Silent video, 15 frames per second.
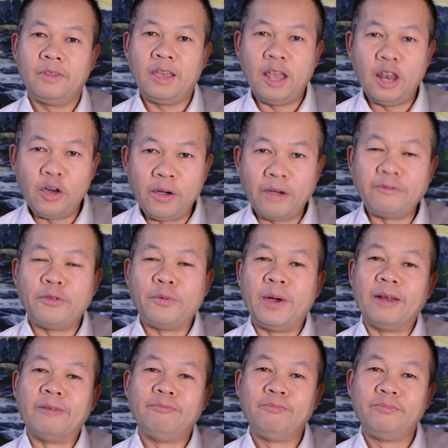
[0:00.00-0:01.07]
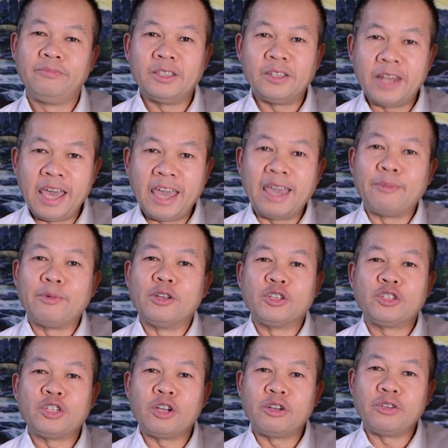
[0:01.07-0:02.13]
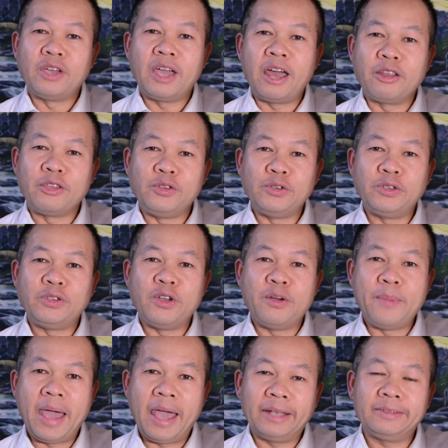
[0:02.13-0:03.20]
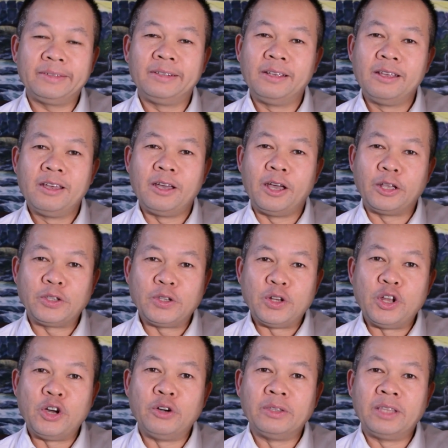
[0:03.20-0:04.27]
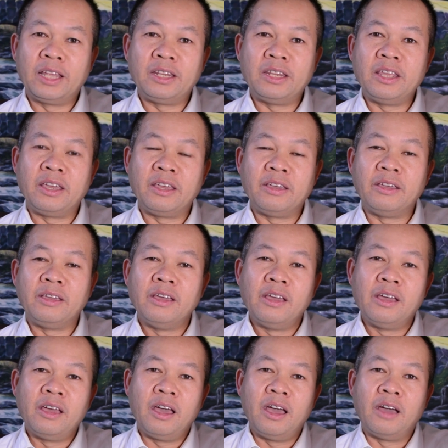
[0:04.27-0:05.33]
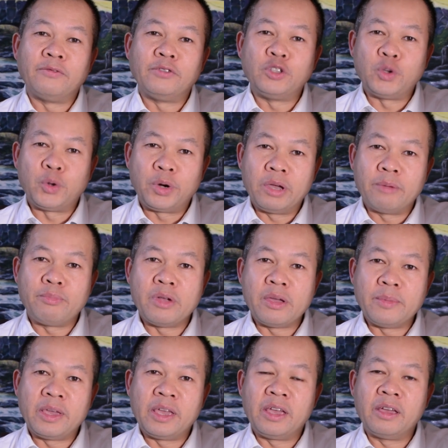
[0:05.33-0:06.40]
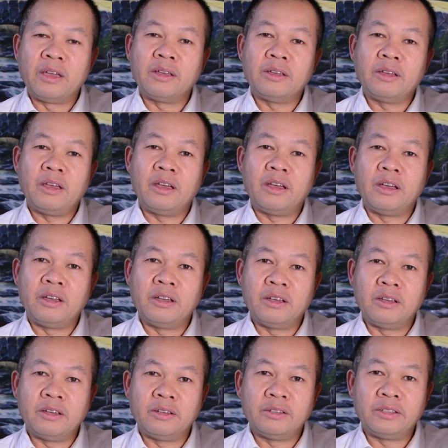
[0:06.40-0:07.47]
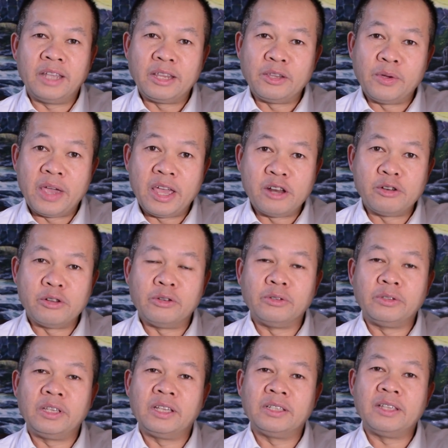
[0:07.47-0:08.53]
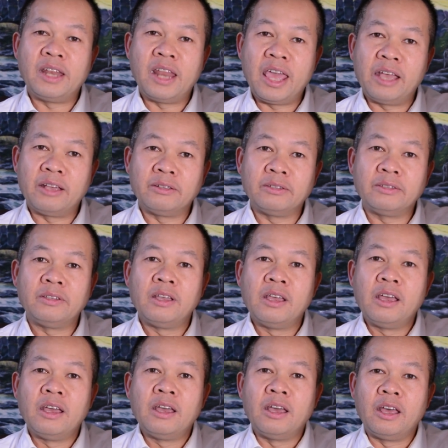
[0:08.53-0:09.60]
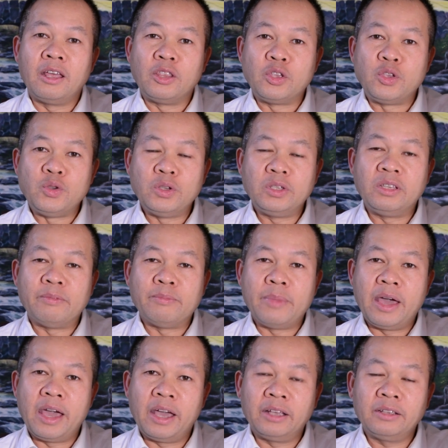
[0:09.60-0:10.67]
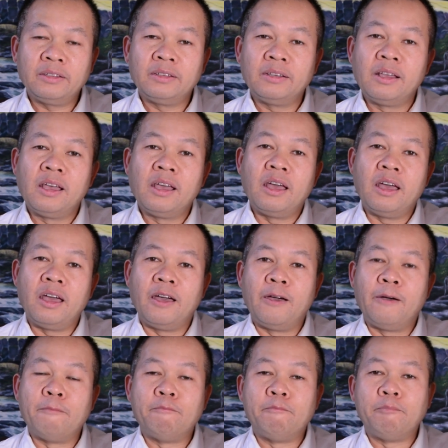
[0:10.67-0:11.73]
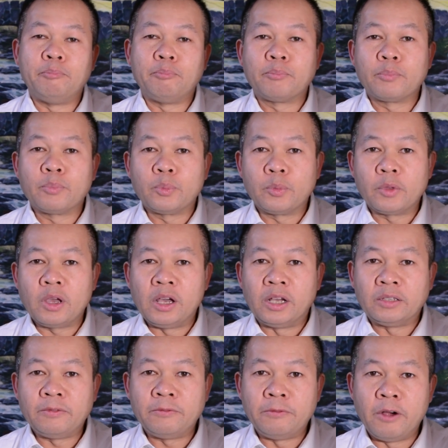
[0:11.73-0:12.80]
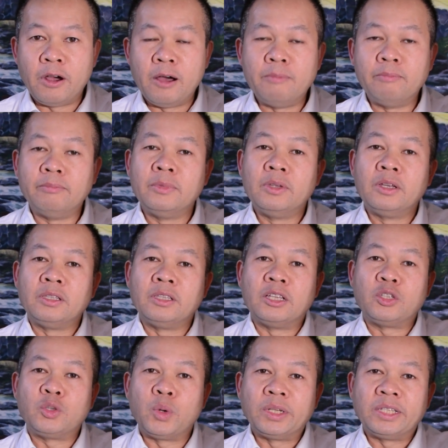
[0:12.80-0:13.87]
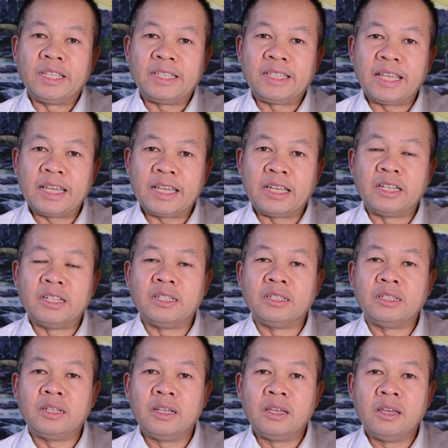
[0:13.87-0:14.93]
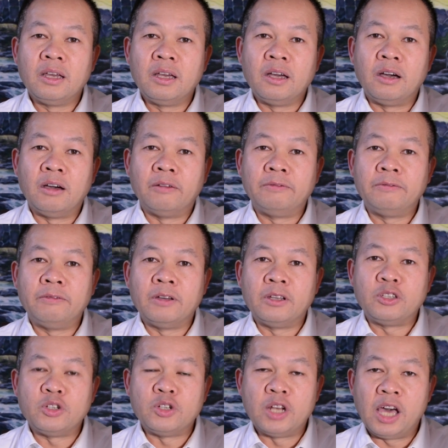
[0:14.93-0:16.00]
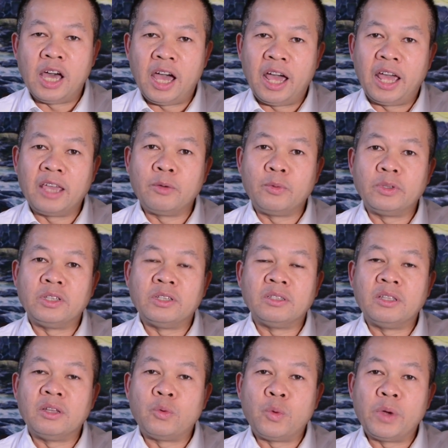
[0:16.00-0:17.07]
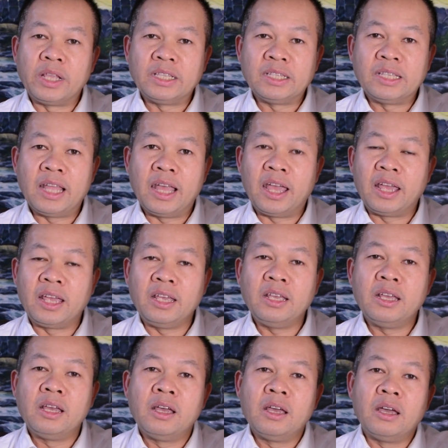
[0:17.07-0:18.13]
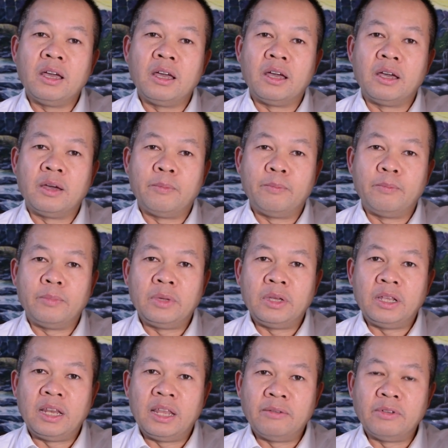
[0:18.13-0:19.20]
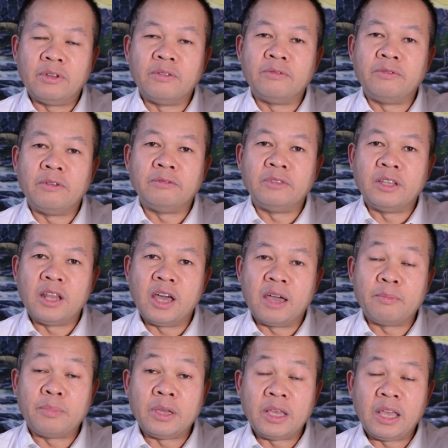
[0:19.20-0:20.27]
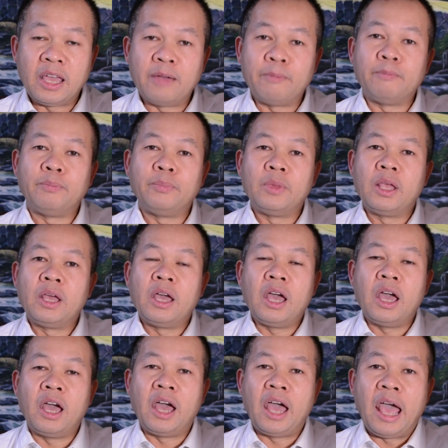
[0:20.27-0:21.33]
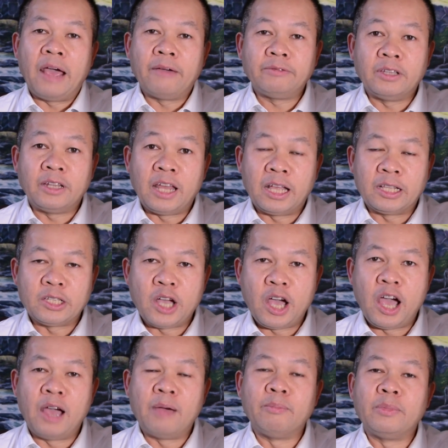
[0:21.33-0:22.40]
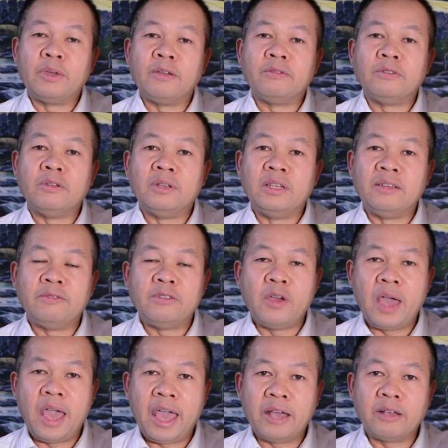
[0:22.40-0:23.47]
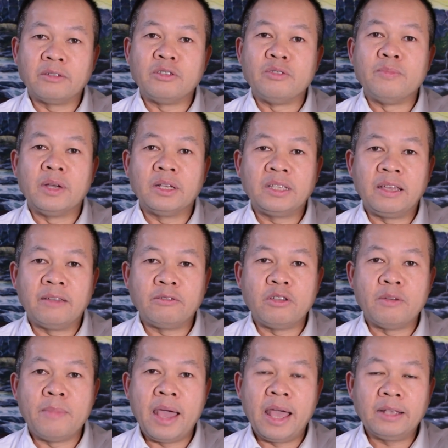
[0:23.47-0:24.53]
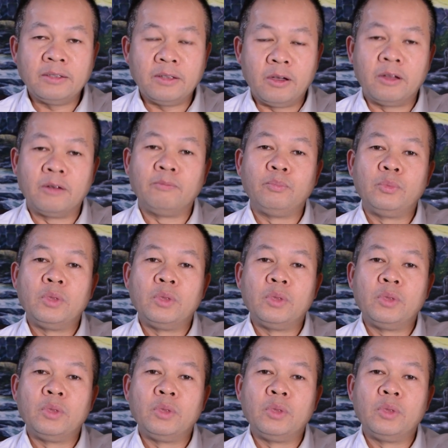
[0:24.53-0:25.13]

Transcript: Hello everyone. Today I'm going to show you how to use your mask. As you know that the Victoria Premier Daniel Andrews has announced the use of mask as from the 22nd of July, which is the Wednesday, 11:59 p.m. After that time, if you leave your house, you must have your mask on.